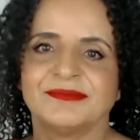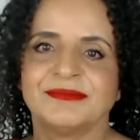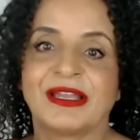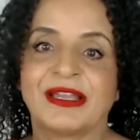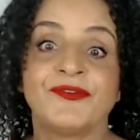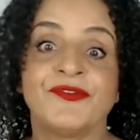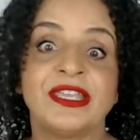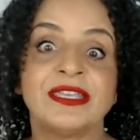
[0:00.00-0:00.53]

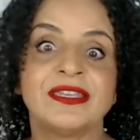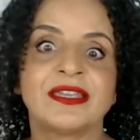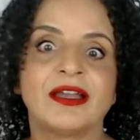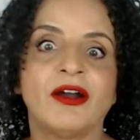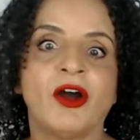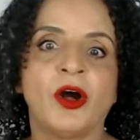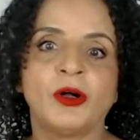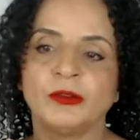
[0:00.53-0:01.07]
finger
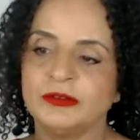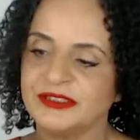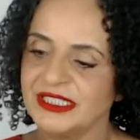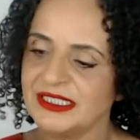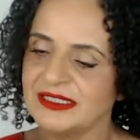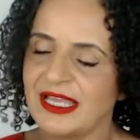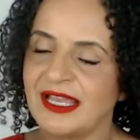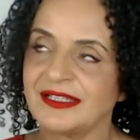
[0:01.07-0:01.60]

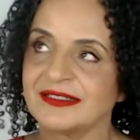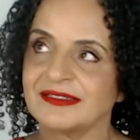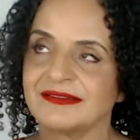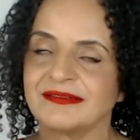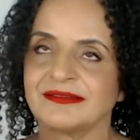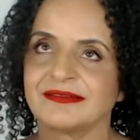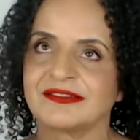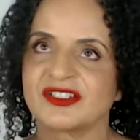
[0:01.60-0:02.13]
holding that
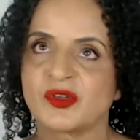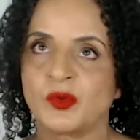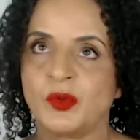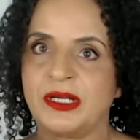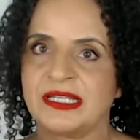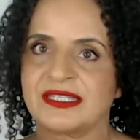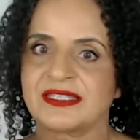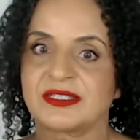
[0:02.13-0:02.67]

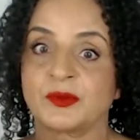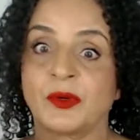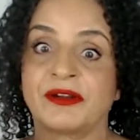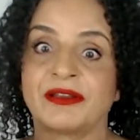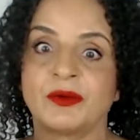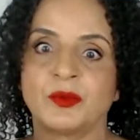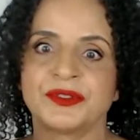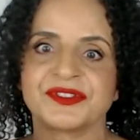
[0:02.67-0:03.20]
twist where I
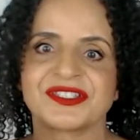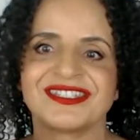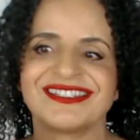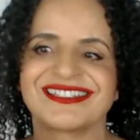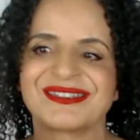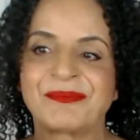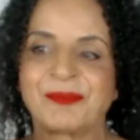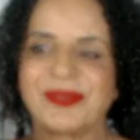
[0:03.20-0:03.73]
want it
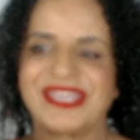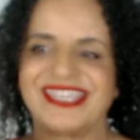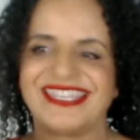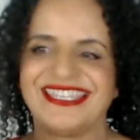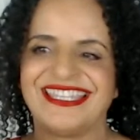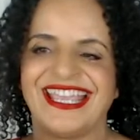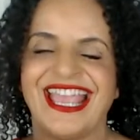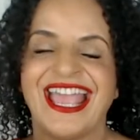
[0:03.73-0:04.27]
to
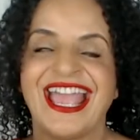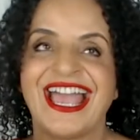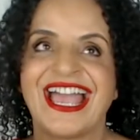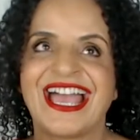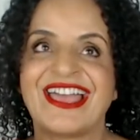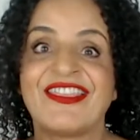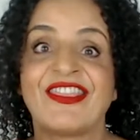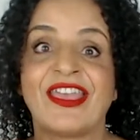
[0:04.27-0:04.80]
be.
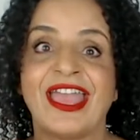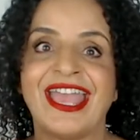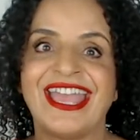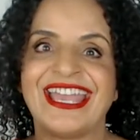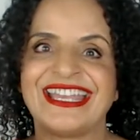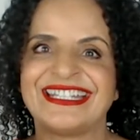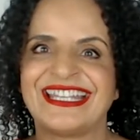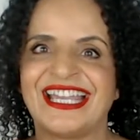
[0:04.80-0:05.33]
And
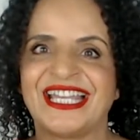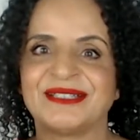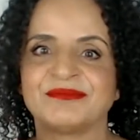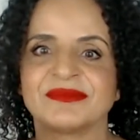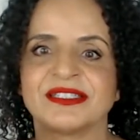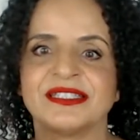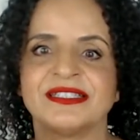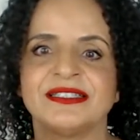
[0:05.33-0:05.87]
then
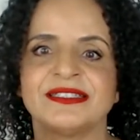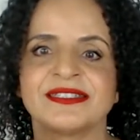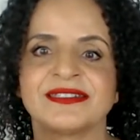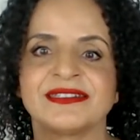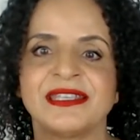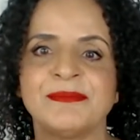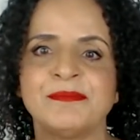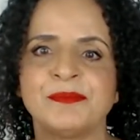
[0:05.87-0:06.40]
I'm
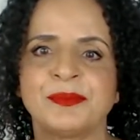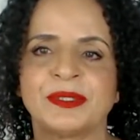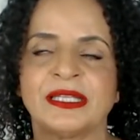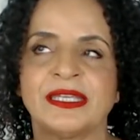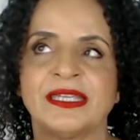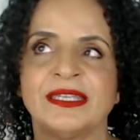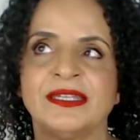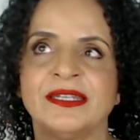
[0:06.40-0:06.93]

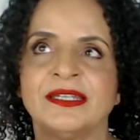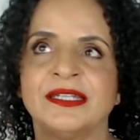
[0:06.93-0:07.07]
simply